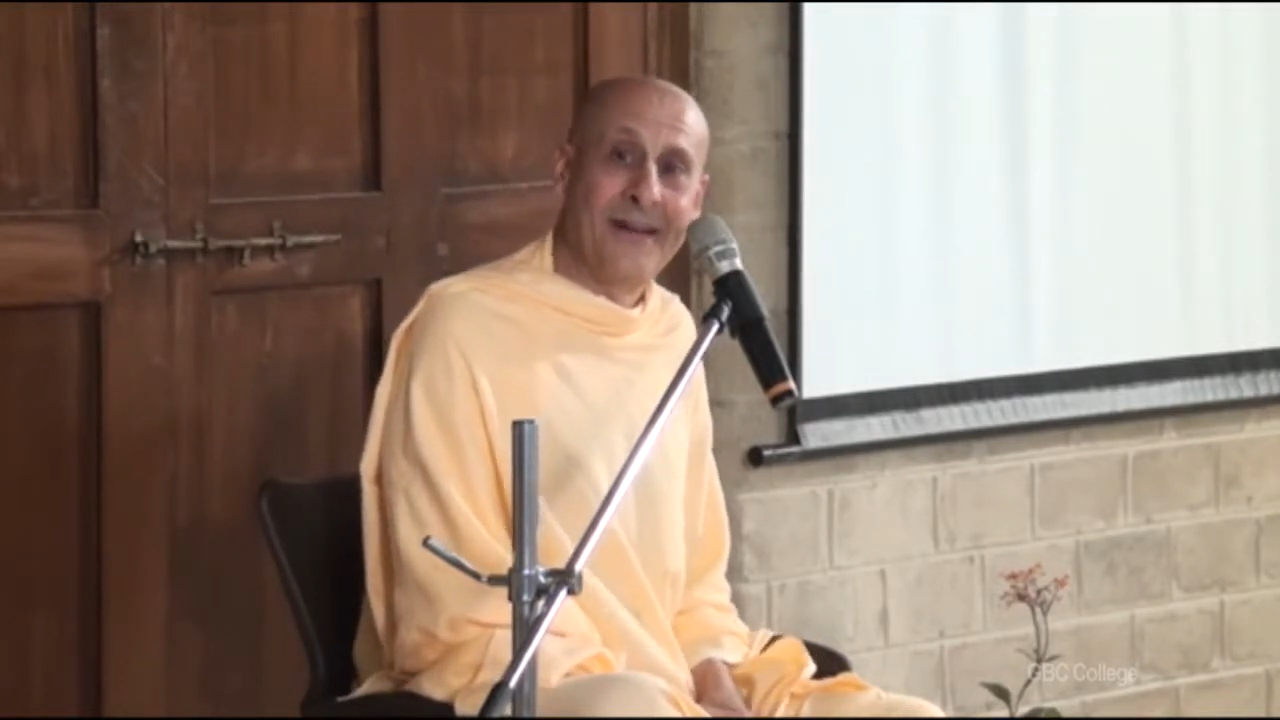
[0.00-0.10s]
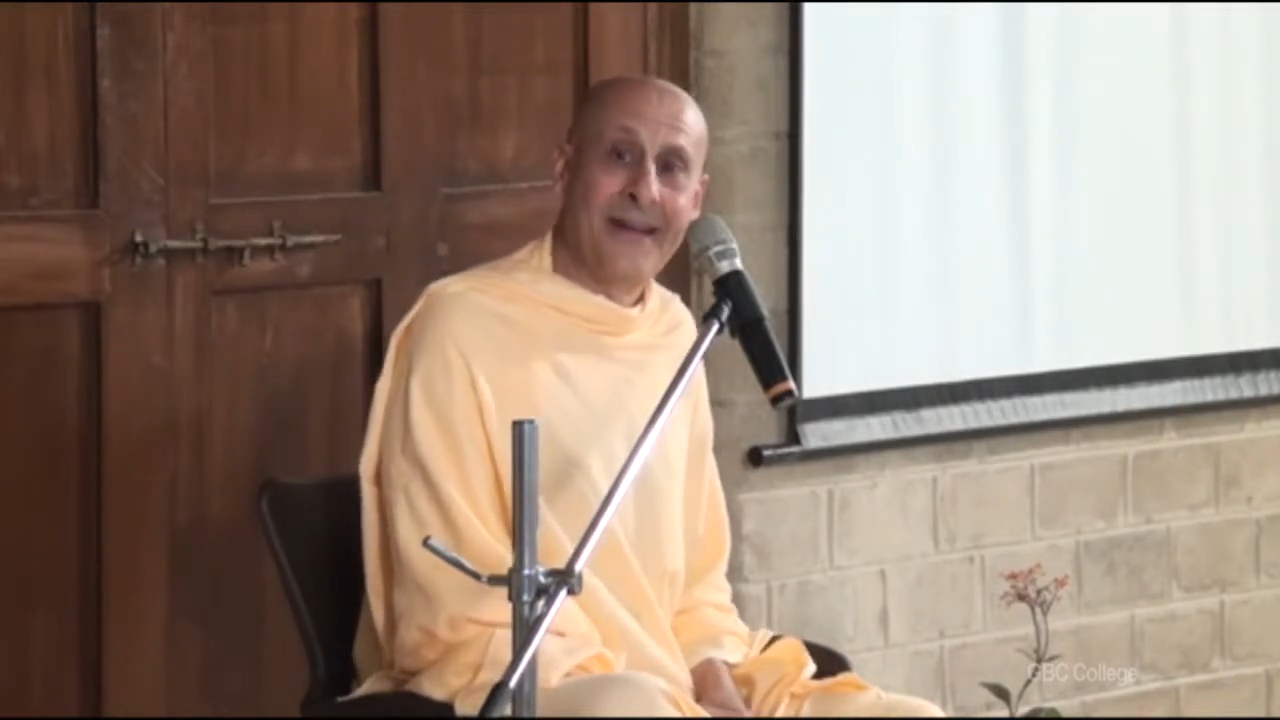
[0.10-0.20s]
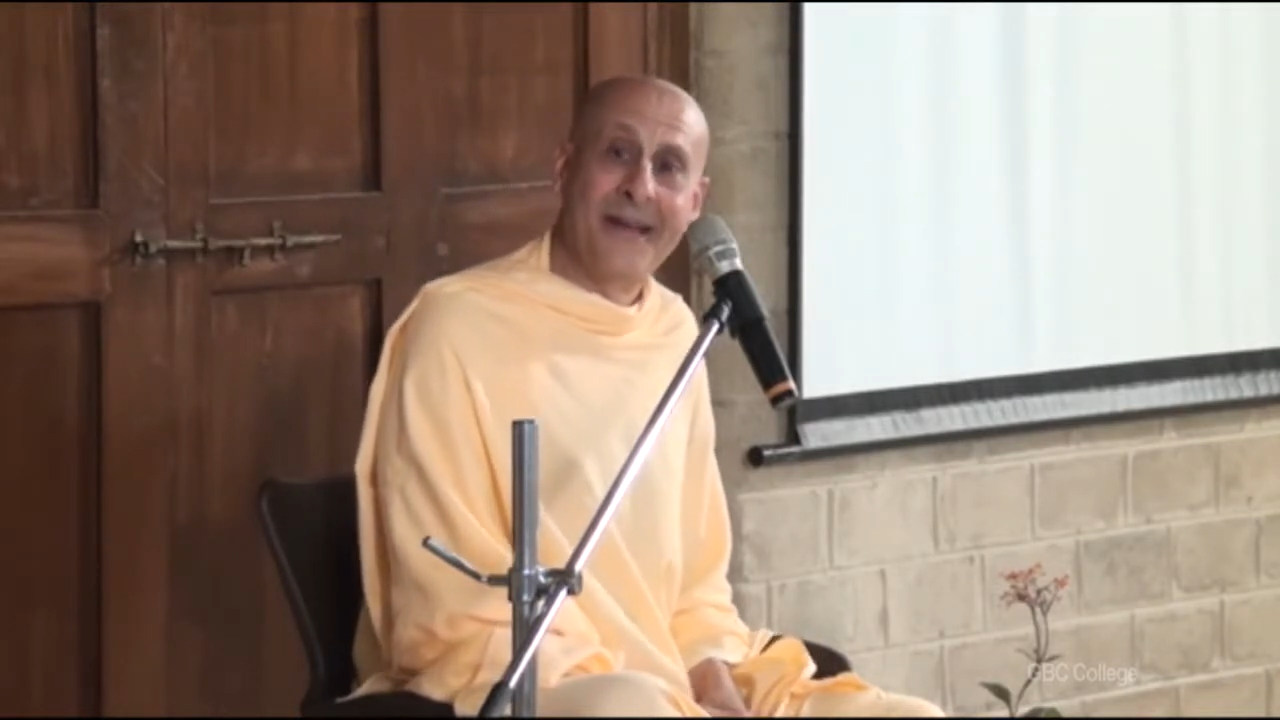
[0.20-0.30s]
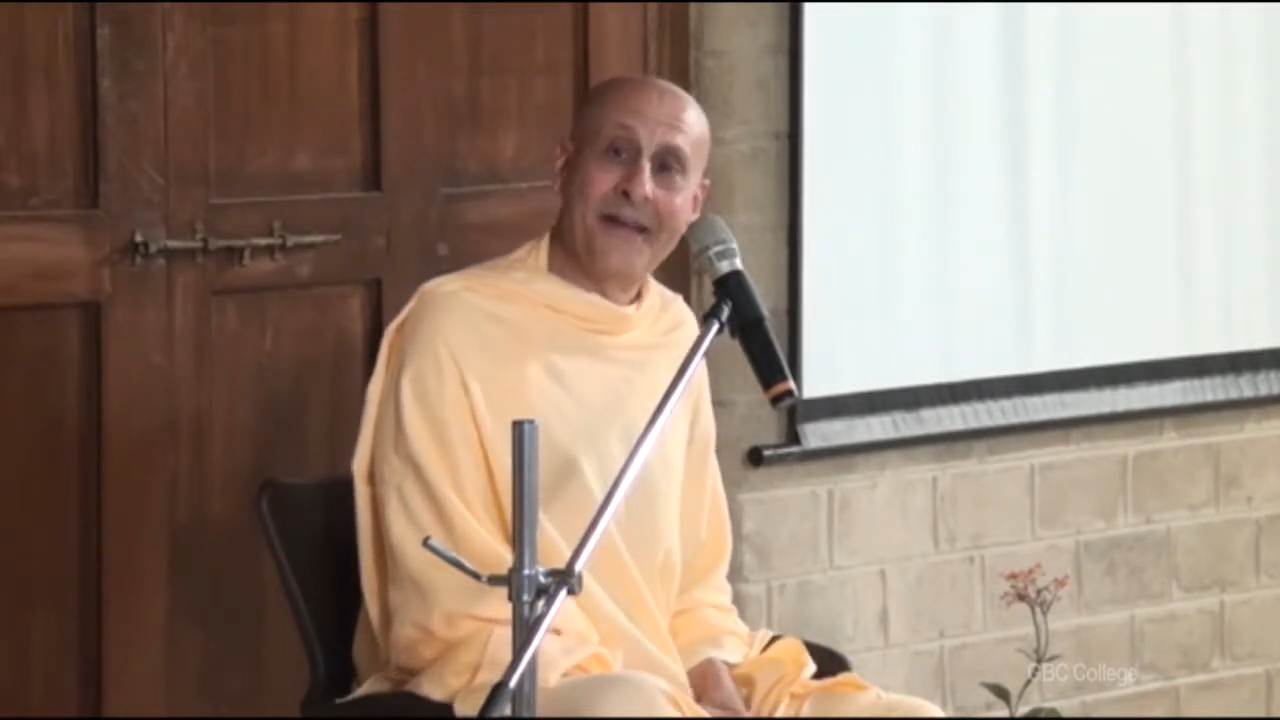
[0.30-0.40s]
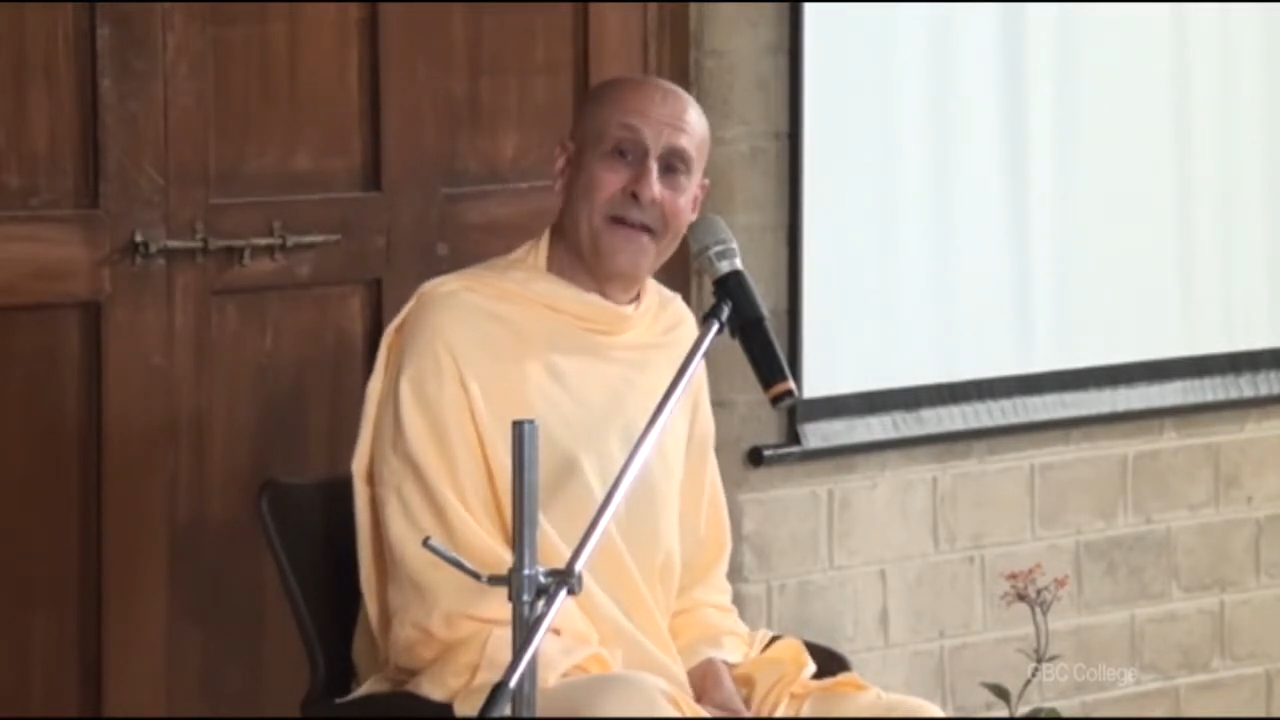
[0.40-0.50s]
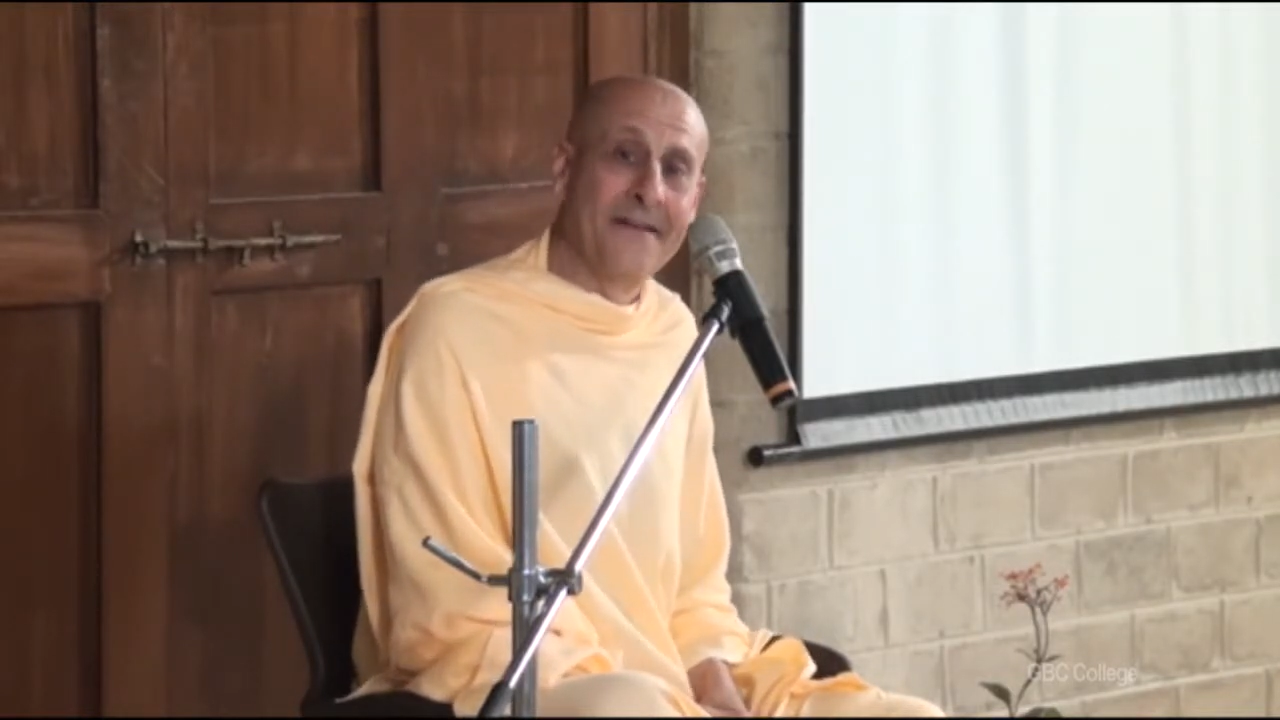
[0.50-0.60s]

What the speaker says: and